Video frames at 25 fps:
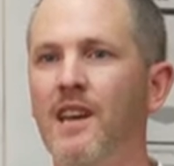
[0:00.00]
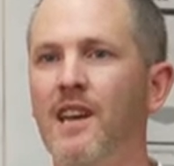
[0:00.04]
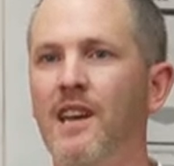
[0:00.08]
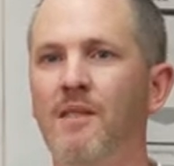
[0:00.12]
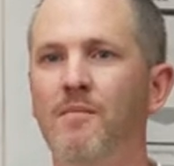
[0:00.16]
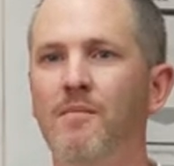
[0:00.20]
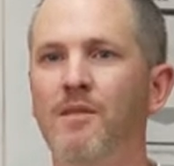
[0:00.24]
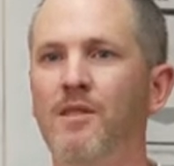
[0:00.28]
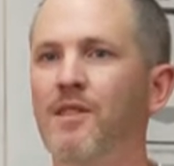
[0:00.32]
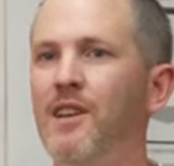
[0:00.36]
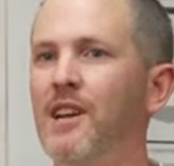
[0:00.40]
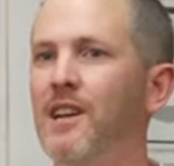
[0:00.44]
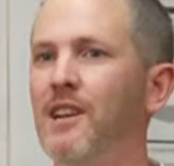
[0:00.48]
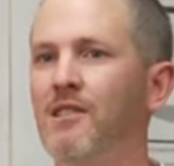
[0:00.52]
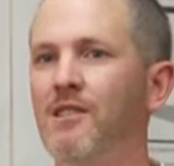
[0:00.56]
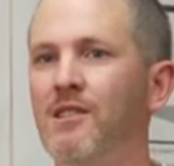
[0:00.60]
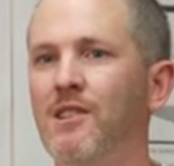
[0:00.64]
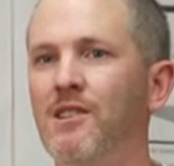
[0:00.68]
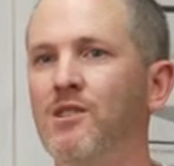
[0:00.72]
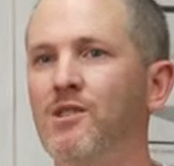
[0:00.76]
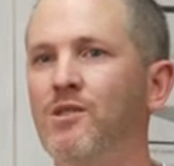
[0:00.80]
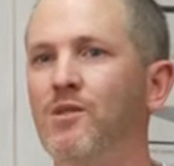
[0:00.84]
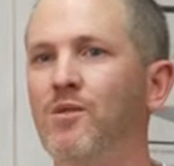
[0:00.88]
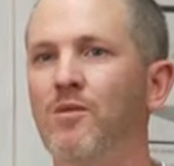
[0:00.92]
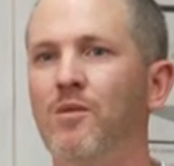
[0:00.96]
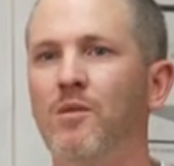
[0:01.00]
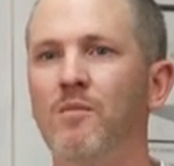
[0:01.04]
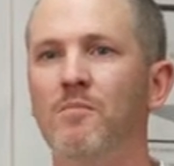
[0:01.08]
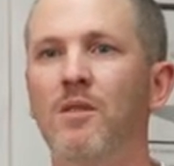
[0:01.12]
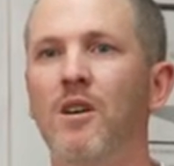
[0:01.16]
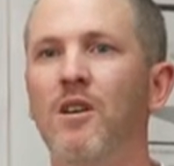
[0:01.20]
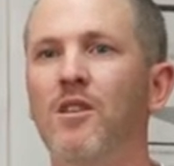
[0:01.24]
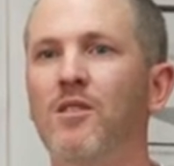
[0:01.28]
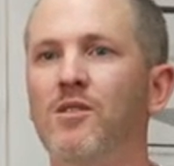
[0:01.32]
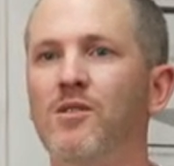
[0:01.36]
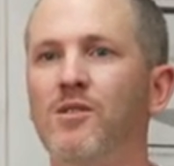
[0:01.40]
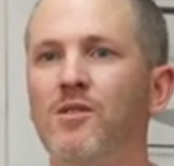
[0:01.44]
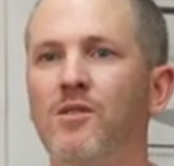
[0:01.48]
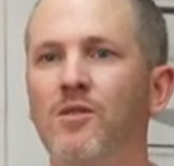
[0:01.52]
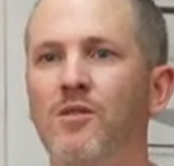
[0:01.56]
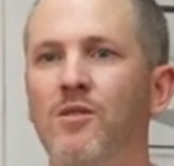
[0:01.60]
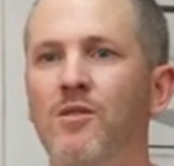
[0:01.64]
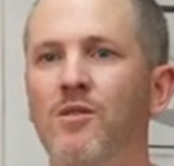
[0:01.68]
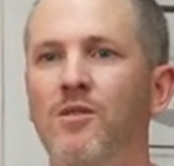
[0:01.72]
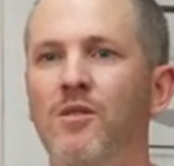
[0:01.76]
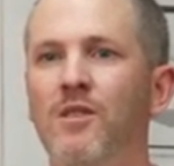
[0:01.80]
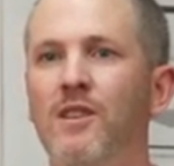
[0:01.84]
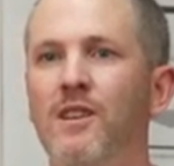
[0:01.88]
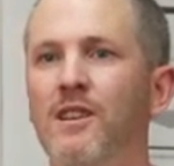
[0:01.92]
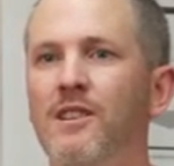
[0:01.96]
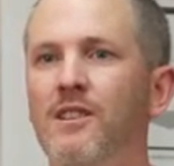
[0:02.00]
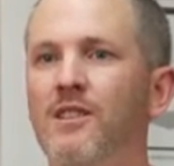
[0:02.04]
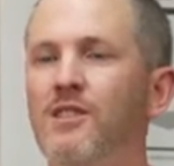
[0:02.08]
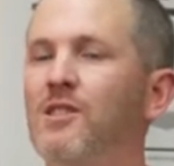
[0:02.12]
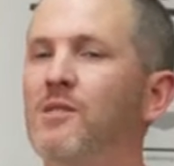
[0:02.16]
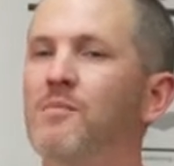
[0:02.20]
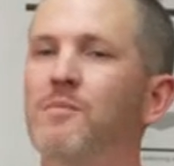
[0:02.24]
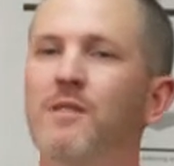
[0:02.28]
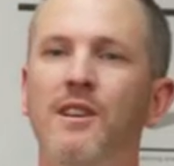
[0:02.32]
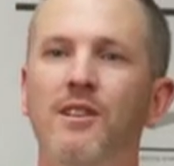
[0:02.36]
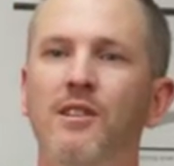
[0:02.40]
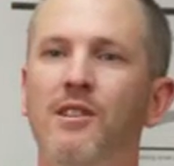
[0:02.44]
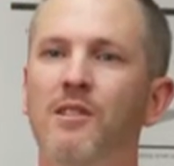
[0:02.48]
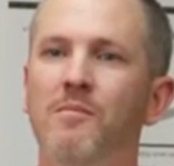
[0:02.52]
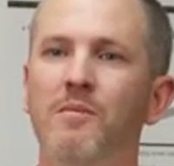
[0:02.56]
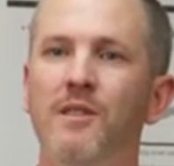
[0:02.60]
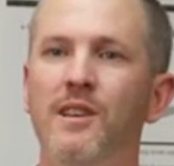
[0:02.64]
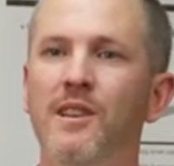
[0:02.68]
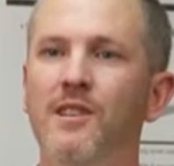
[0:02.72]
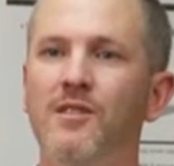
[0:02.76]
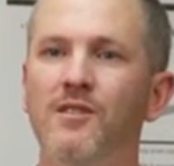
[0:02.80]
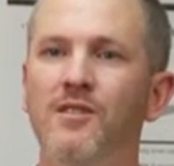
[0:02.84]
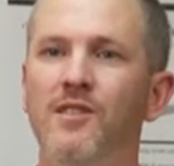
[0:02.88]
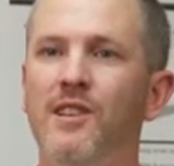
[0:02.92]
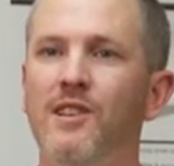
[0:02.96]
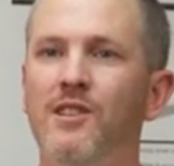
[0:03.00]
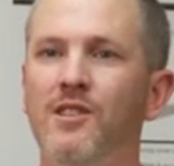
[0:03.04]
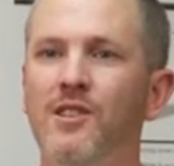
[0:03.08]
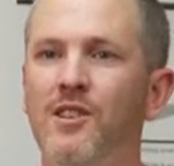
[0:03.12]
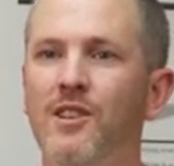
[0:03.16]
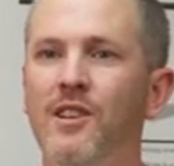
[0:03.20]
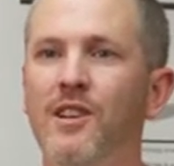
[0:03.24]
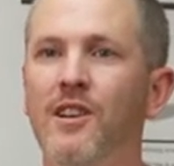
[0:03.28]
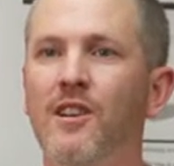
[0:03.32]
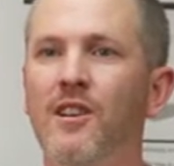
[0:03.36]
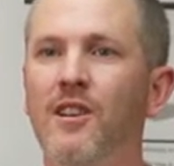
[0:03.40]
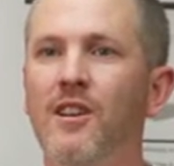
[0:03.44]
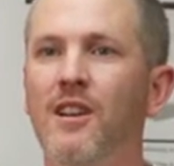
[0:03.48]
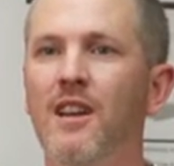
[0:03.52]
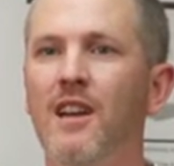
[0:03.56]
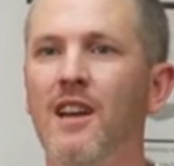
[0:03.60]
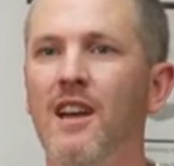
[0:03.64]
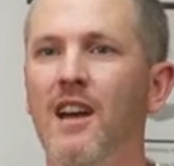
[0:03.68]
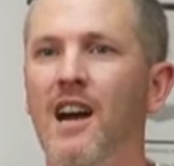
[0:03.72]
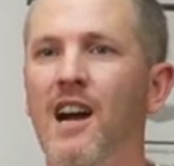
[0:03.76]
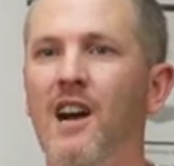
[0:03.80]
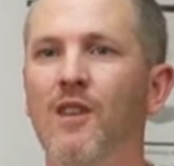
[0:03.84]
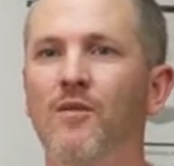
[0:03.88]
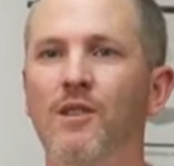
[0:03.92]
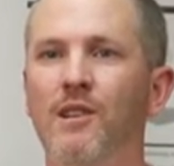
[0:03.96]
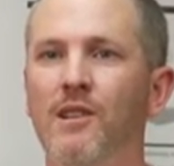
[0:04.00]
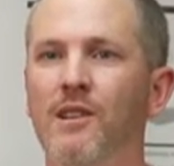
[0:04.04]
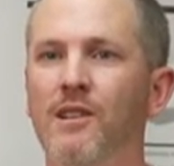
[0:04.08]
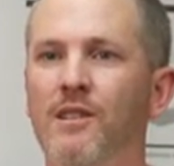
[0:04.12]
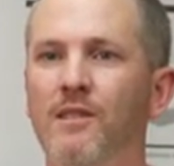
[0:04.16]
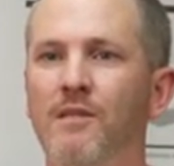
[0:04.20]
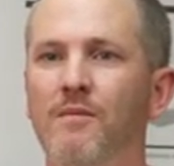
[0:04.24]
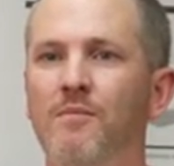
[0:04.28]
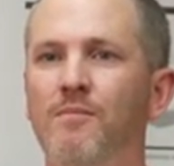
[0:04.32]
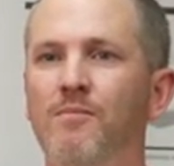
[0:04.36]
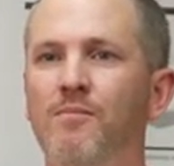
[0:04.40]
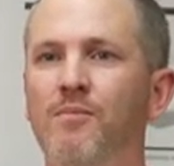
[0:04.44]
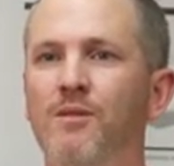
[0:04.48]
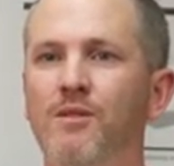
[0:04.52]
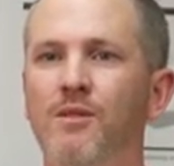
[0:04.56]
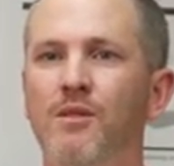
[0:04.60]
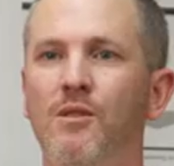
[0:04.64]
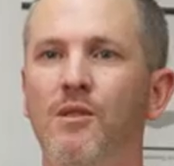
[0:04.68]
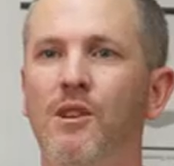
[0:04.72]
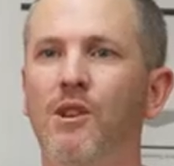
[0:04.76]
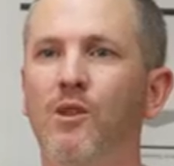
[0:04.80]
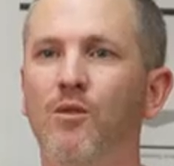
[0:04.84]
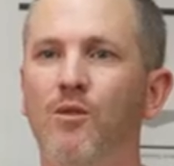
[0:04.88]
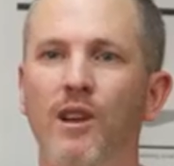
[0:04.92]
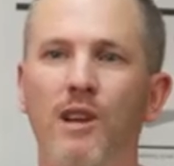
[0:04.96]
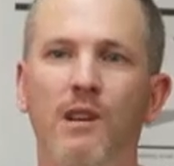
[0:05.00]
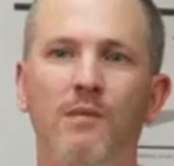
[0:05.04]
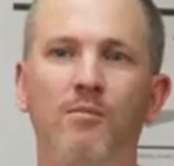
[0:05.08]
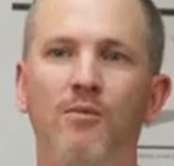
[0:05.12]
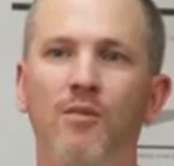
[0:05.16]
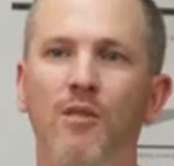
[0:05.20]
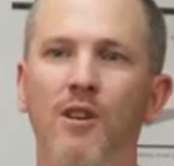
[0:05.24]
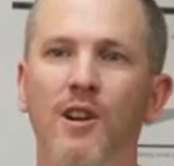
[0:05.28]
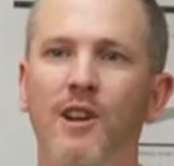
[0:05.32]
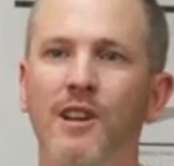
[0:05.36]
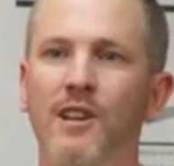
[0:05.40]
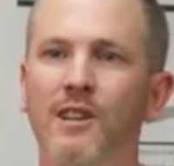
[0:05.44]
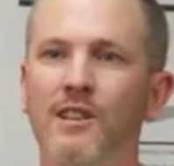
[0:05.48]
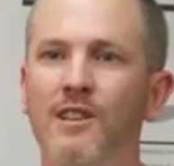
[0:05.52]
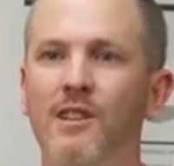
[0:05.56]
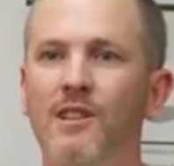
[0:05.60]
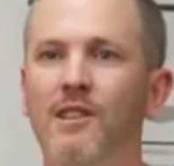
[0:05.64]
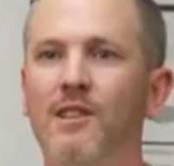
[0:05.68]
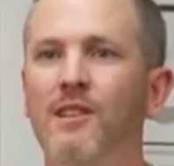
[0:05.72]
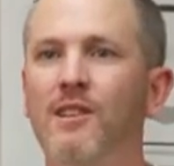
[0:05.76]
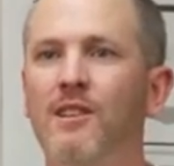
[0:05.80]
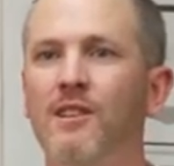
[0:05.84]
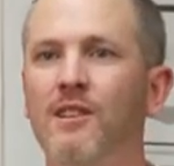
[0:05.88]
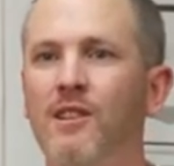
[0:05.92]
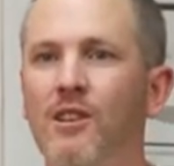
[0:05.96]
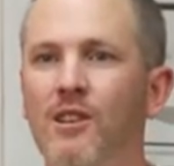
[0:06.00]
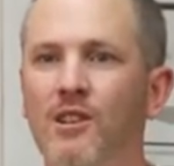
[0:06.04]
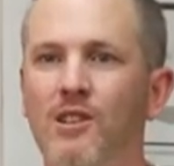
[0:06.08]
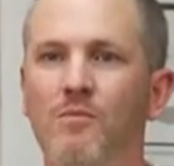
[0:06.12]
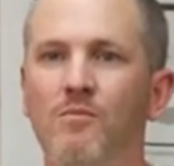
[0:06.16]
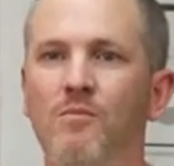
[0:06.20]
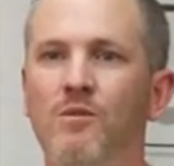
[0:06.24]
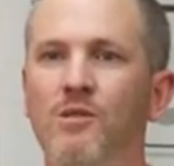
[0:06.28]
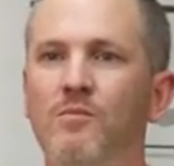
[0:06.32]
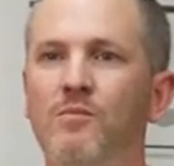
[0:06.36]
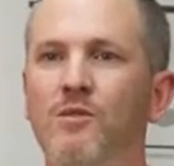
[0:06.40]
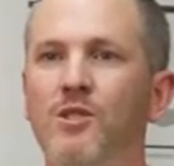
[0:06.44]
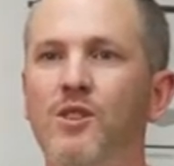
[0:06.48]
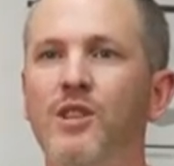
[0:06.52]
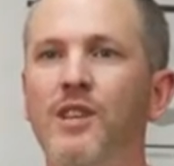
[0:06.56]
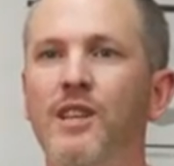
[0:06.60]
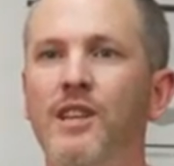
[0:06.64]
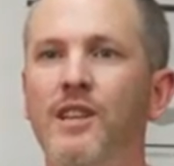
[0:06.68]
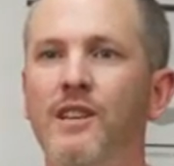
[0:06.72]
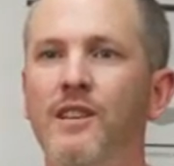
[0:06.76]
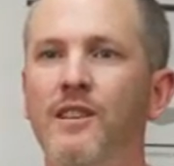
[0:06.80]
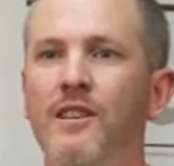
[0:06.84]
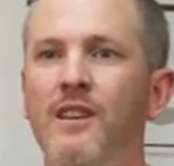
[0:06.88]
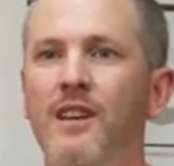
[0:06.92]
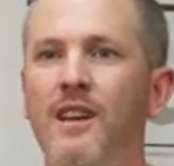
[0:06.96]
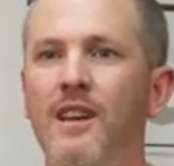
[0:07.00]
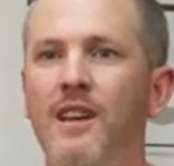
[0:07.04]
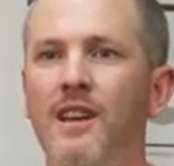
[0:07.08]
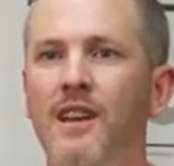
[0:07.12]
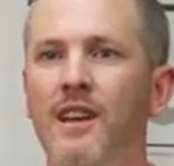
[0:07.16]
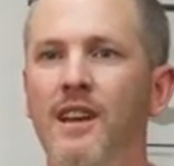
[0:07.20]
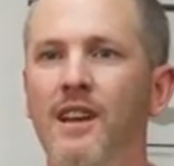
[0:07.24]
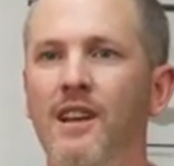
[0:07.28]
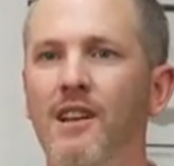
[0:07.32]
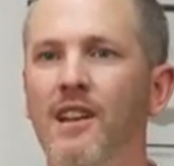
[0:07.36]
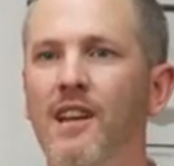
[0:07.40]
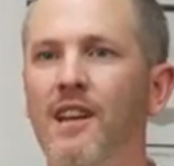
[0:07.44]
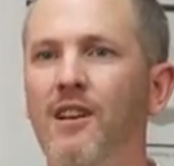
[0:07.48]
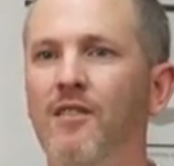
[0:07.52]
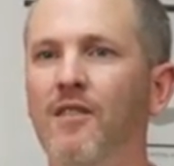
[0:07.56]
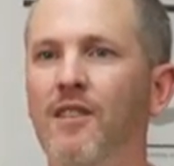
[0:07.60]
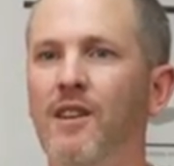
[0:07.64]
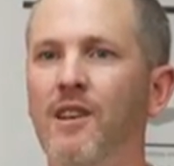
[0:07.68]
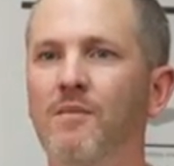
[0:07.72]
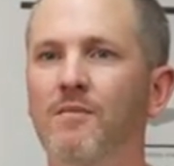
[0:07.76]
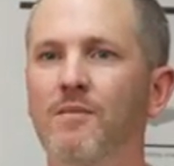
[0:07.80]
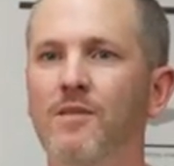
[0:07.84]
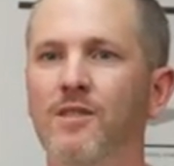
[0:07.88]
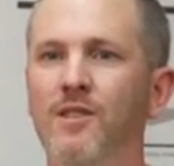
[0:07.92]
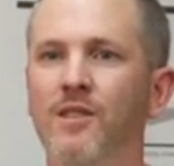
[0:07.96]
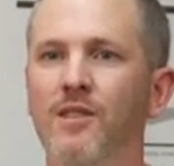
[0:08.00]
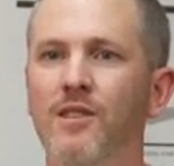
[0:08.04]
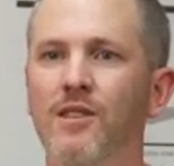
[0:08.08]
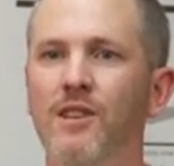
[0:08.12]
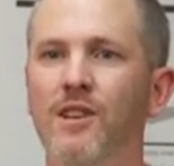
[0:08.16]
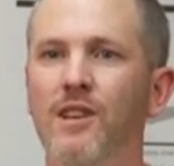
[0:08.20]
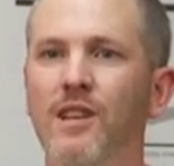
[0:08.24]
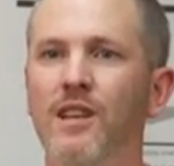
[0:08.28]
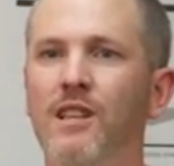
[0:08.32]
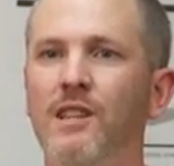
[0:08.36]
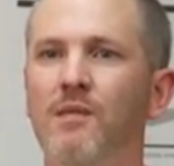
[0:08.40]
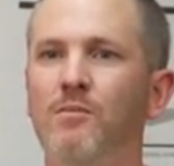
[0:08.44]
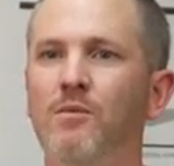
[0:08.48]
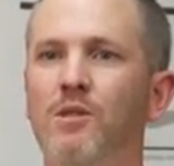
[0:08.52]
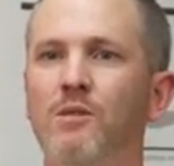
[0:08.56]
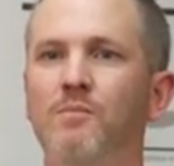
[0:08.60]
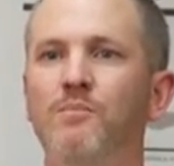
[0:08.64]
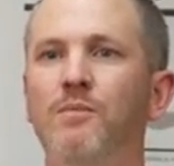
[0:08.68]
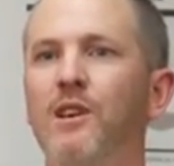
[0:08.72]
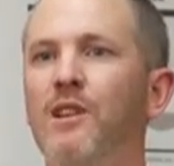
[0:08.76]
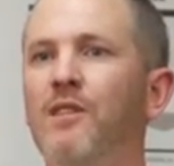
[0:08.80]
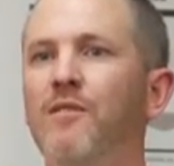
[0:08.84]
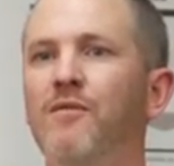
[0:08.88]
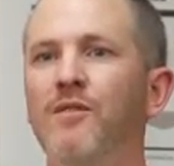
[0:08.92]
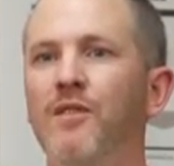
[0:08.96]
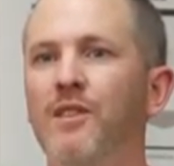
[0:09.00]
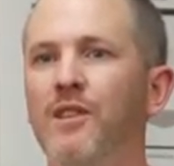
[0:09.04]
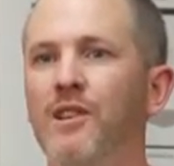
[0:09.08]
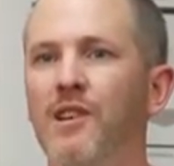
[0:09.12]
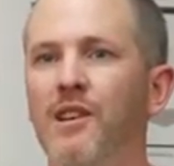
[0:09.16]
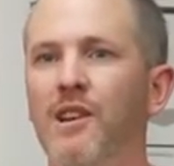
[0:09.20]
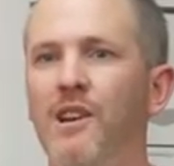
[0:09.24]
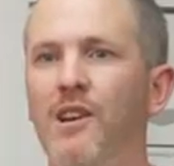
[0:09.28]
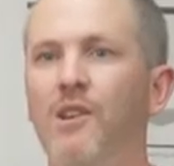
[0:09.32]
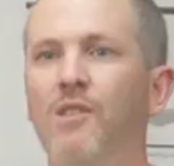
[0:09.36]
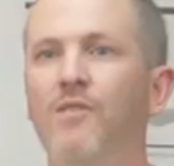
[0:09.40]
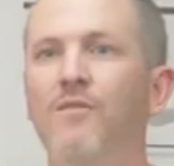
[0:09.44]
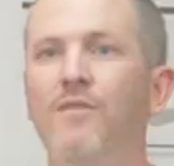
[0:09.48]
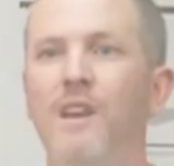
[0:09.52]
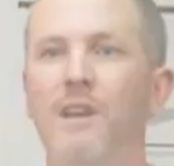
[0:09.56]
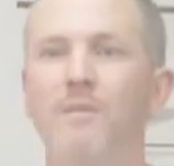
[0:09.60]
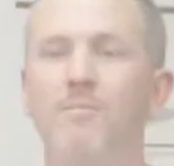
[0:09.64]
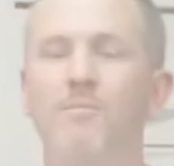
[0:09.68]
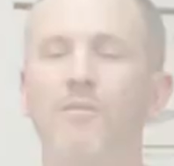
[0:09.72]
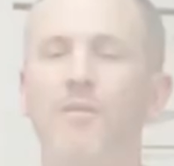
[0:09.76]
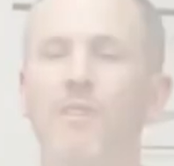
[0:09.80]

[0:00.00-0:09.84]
and be that a lead screw or ball screw it doesn't matter to me as the engineer I want to put the correct product in the customer's machine and allow them to get the most benefit uh, of that